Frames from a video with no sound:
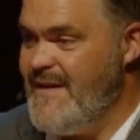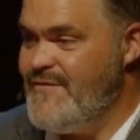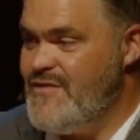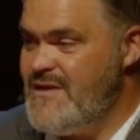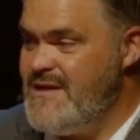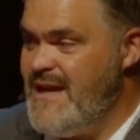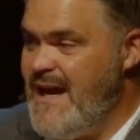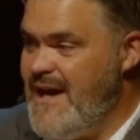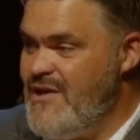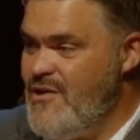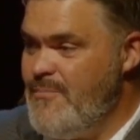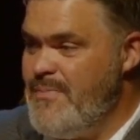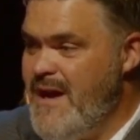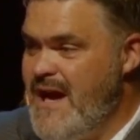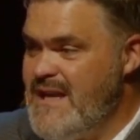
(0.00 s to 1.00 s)
if today
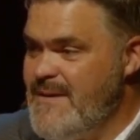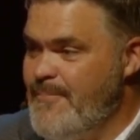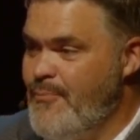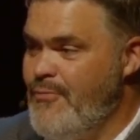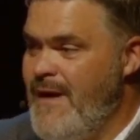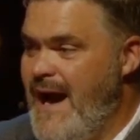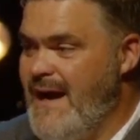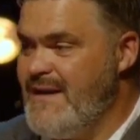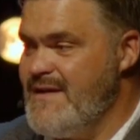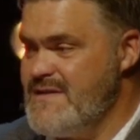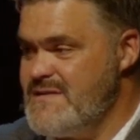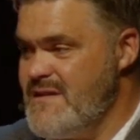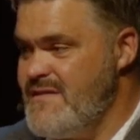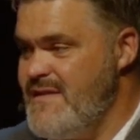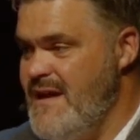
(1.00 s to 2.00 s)
you begin to
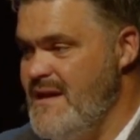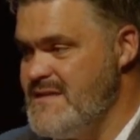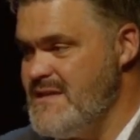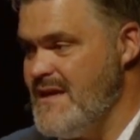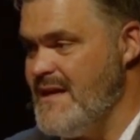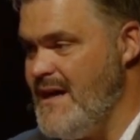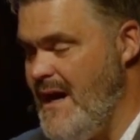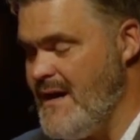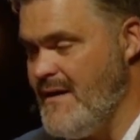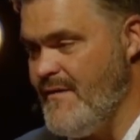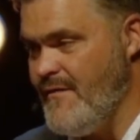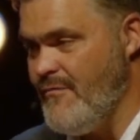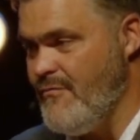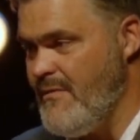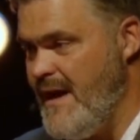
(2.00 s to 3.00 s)
practice the things of God in
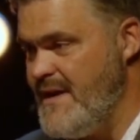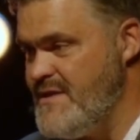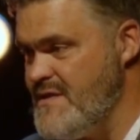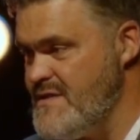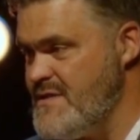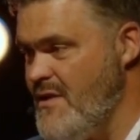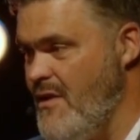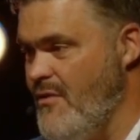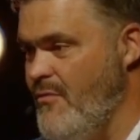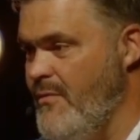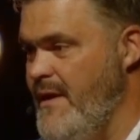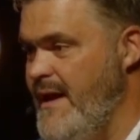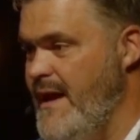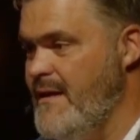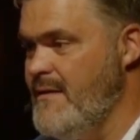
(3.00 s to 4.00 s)
a righteous heart
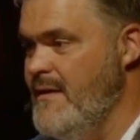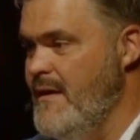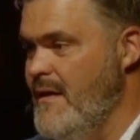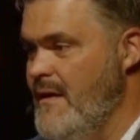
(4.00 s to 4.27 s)
way and